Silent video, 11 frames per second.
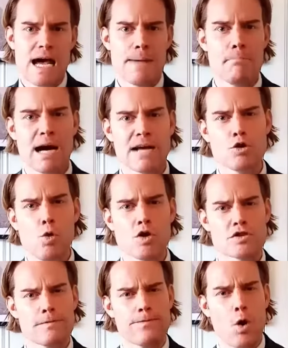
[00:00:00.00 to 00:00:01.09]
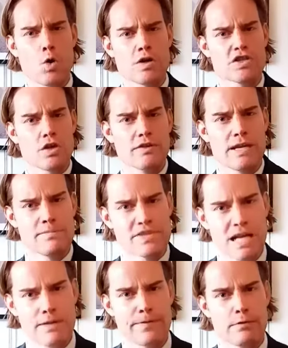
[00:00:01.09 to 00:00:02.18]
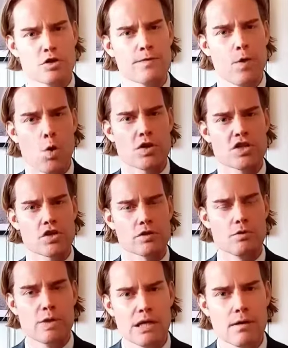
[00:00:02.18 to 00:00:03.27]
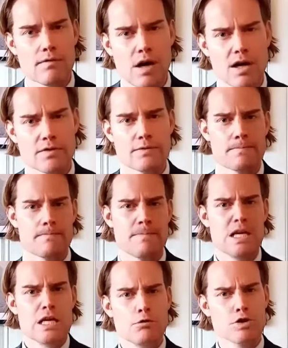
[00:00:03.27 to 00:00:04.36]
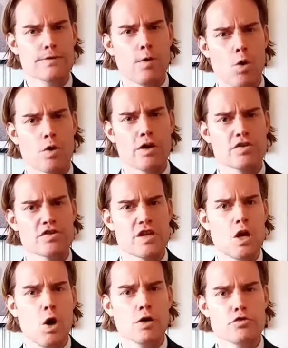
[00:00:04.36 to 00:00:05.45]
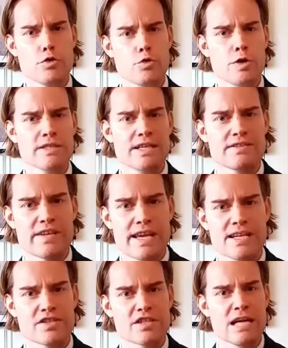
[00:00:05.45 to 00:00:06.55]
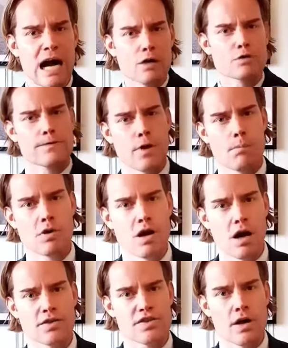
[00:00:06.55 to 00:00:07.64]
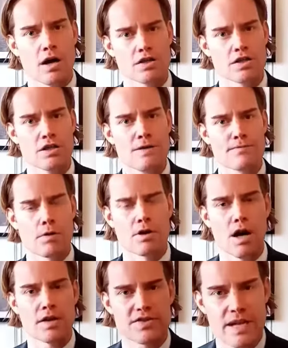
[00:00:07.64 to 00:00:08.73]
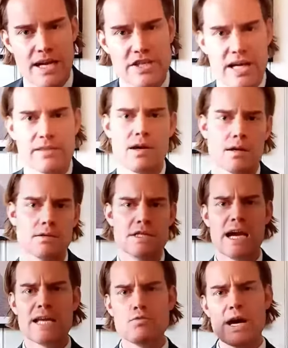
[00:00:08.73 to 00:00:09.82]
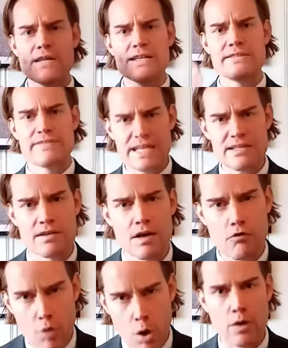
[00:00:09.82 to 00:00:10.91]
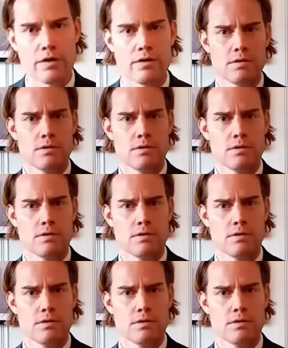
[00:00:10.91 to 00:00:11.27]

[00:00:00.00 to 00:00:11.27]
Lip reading: A man who wasn't focused on himself, he was focused on the will of God. He was focused on doing the things out from God's heart, from God's agenda. And when he did wrong,